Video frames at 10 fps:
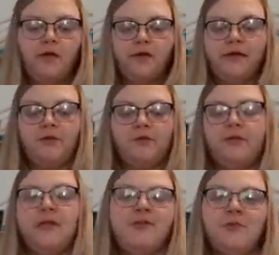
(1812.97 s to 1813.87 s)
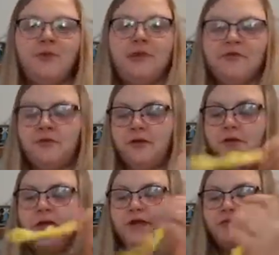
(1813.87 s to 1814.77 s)
Like, it would be nothing without the
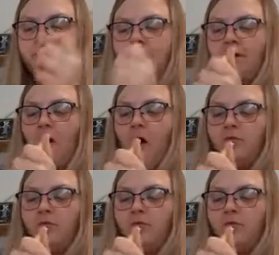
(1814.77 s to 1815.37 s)
Cajun butter.